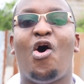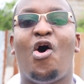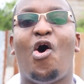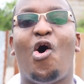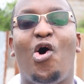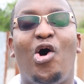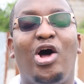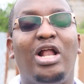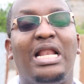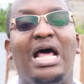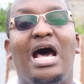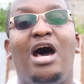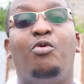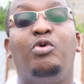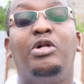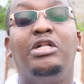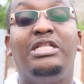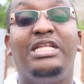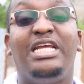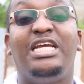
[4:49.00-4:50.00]
All I
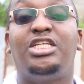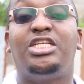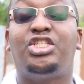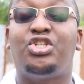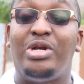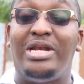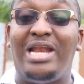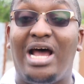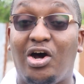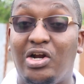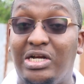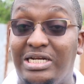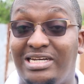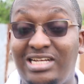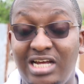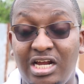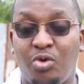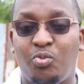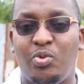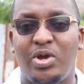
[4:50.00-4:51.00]
will need to now
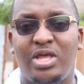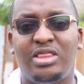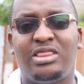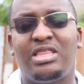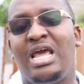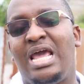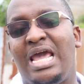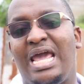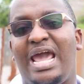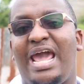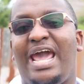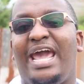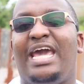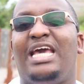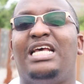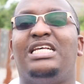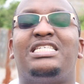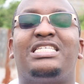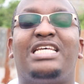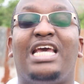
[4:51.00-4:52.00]
deal with
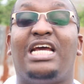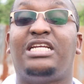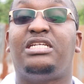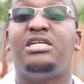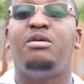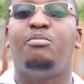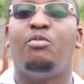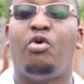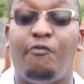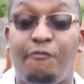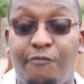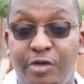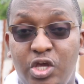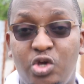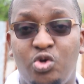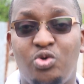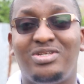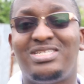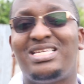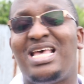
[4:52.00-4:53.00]
is getting more
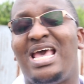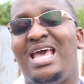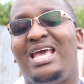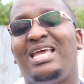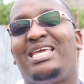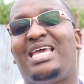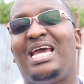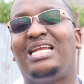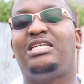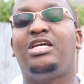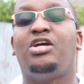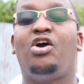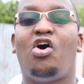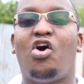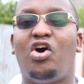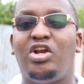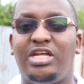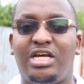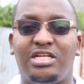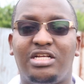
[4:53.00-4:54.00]
views, getting
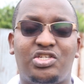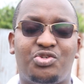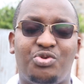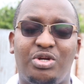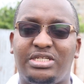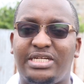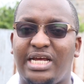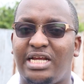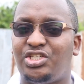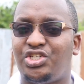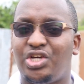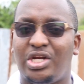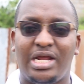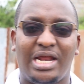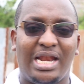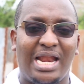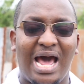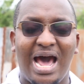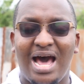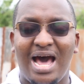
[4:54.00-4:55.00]
audience retention,
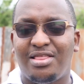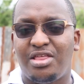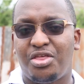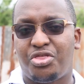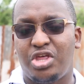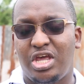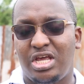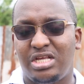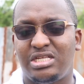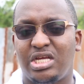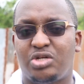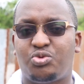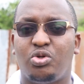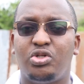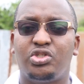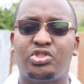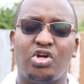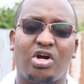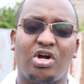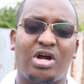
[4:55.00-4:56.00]
and other things that
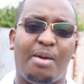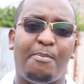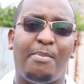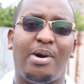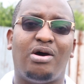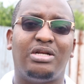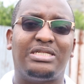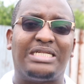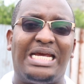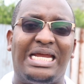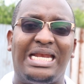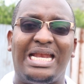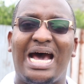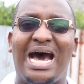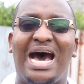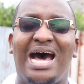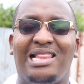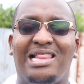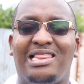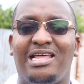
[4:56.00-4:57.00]
we'll talk about in
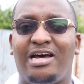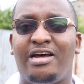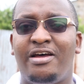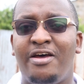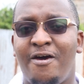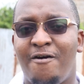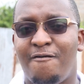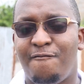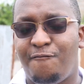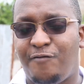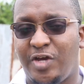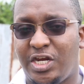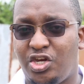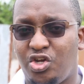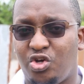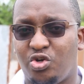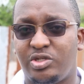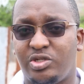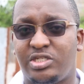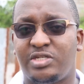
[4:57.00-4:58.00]
other
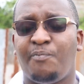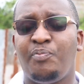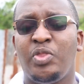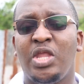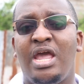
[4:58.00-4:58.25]
videos.